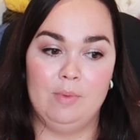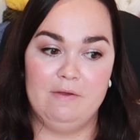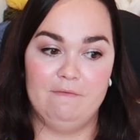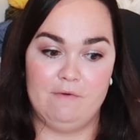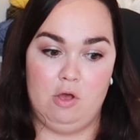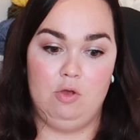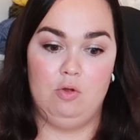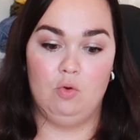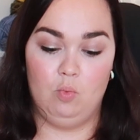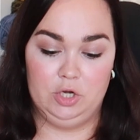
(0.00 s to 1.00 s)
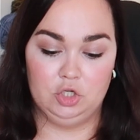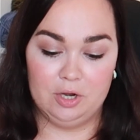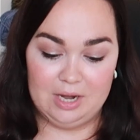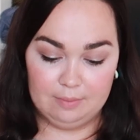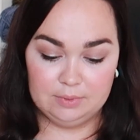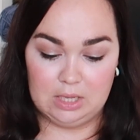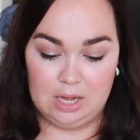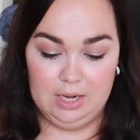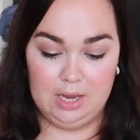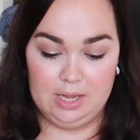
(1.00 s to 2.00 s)
my phone, which are names that
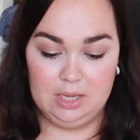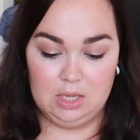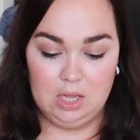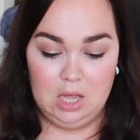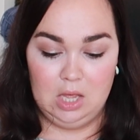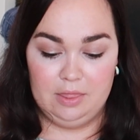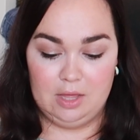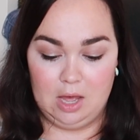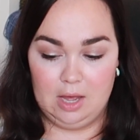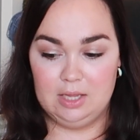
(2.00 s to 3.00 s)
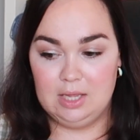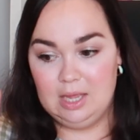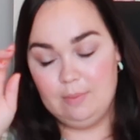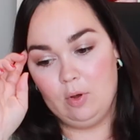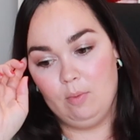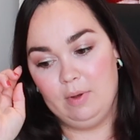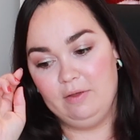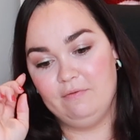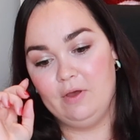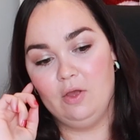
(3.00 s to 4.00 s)
I like, that I keep on my
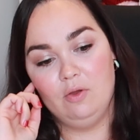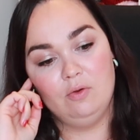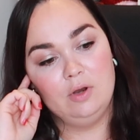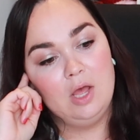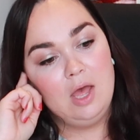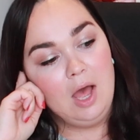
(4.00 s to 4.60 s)
phone,